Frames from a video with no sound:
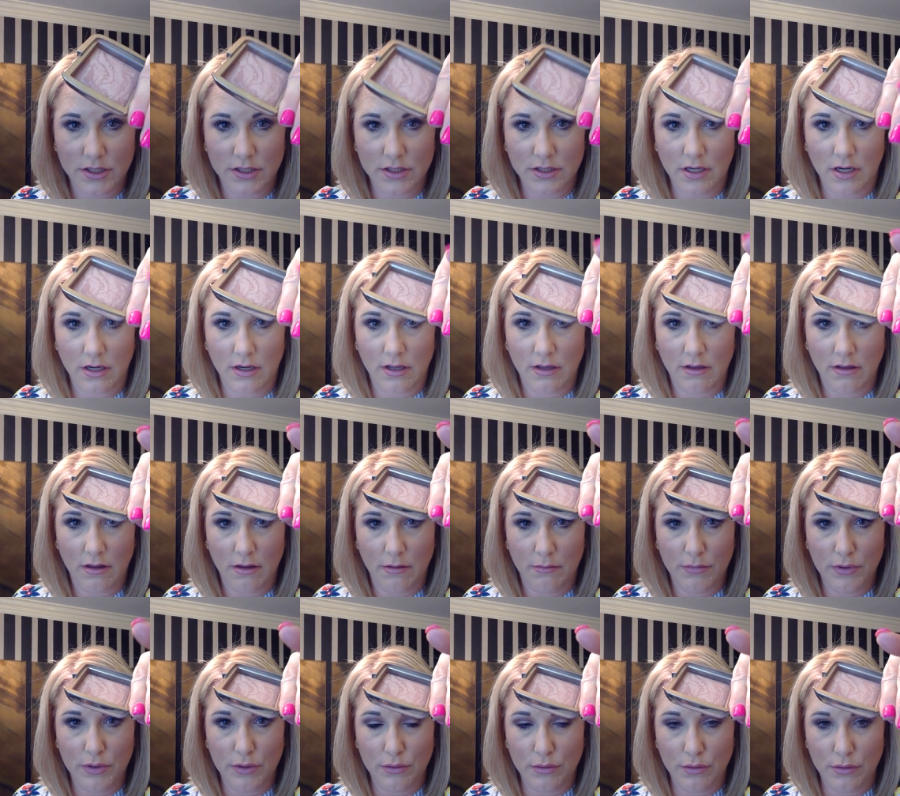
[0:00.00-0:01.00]
just kind of
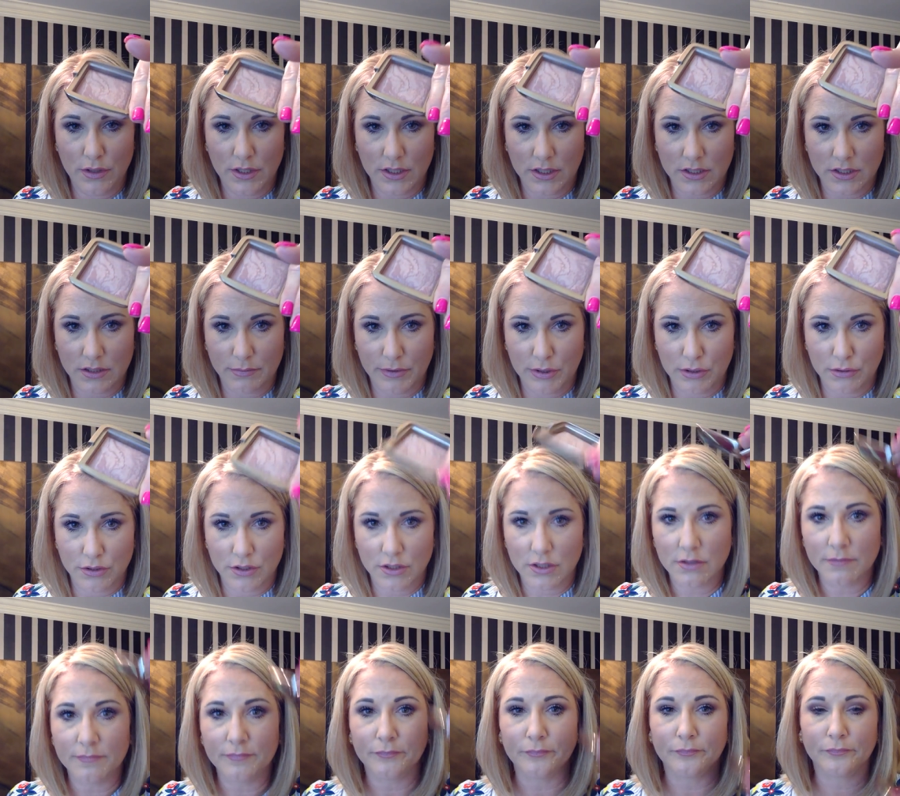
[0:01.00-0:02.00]
Mood Exposure.
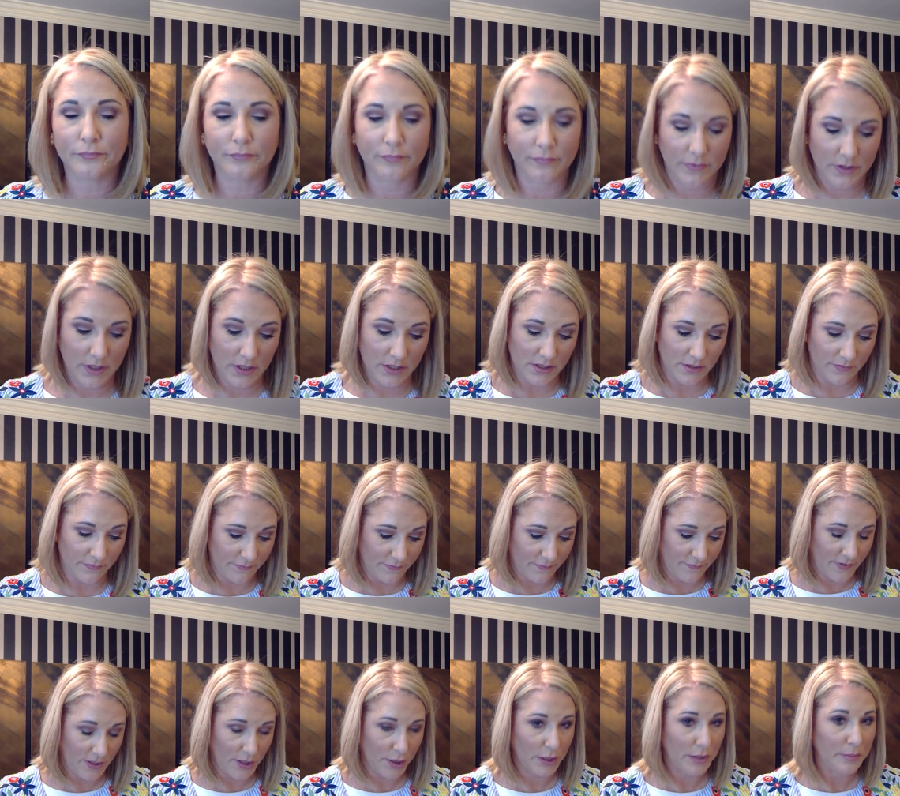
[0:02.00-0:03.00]
It's a
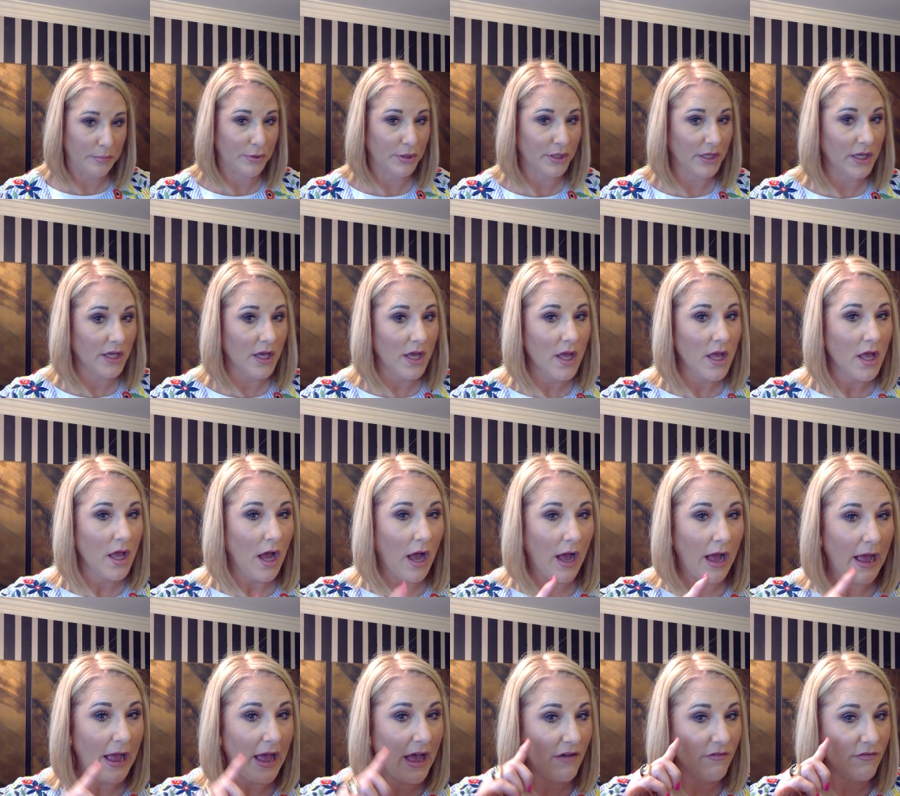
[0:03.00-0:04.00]
very pretty.
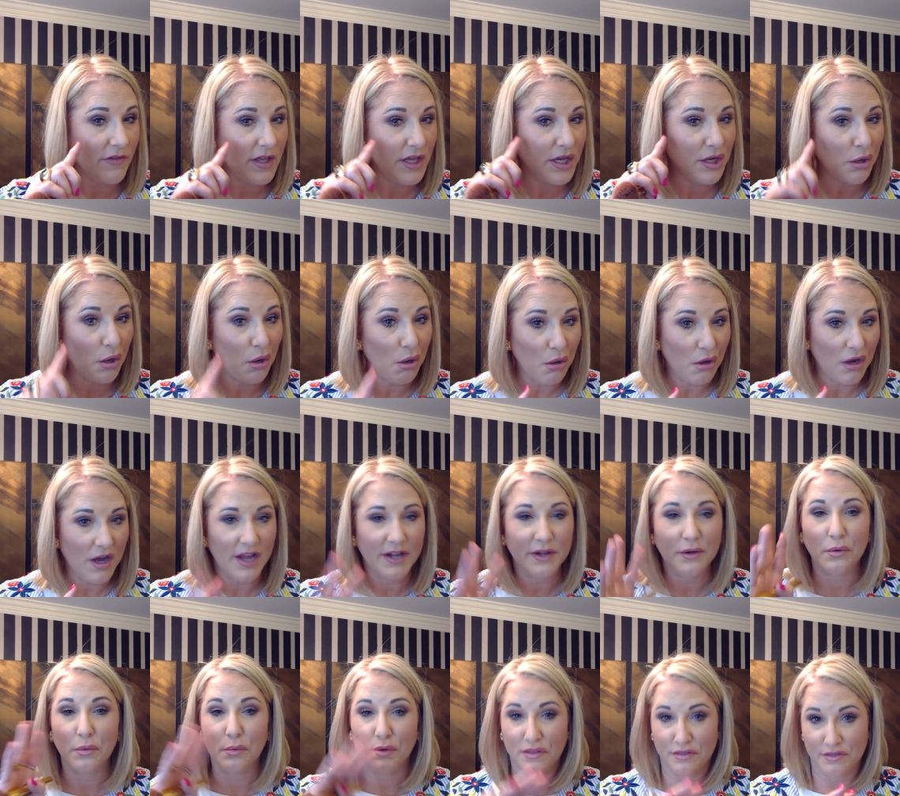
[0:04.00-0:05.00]
I have it
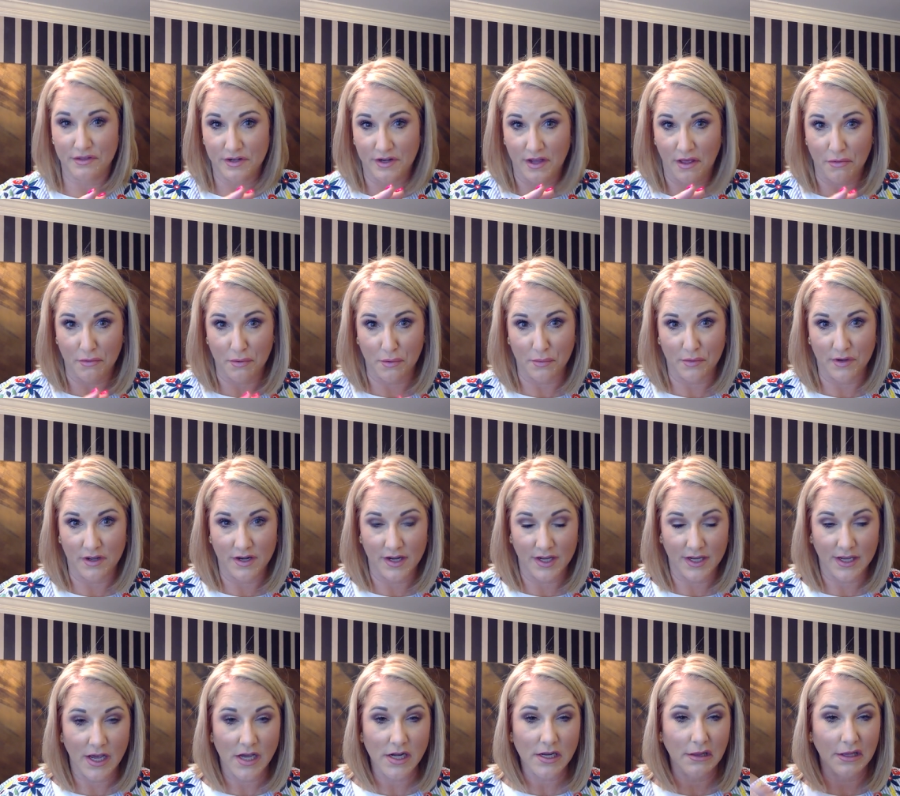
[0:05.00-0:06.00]
on with another one. I
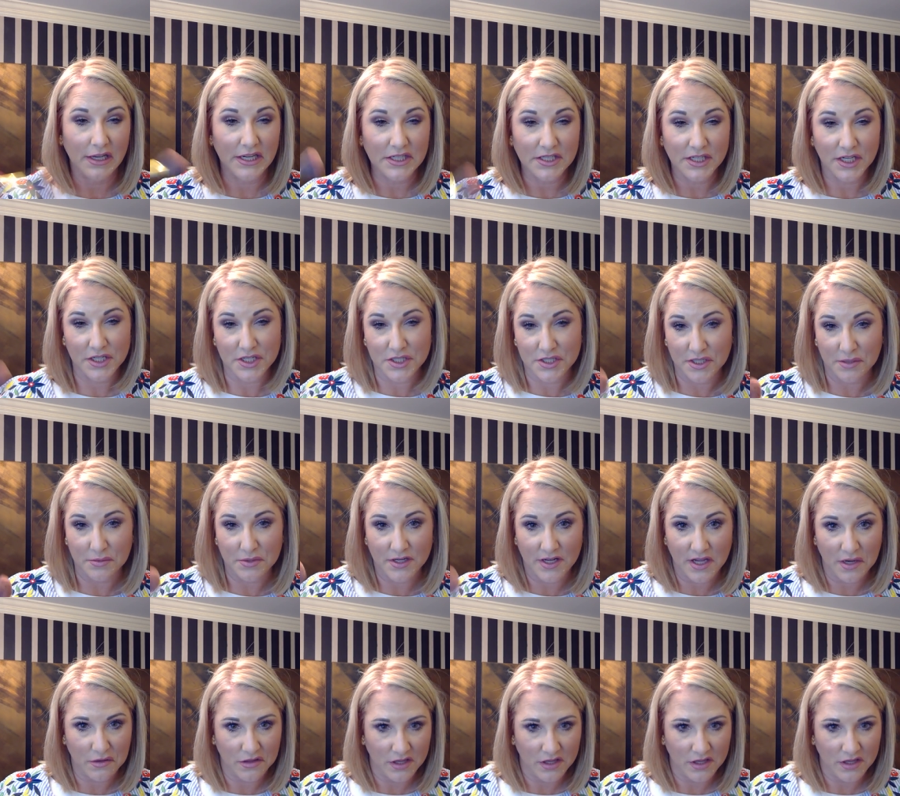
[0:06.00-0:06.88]
kind of like touched up today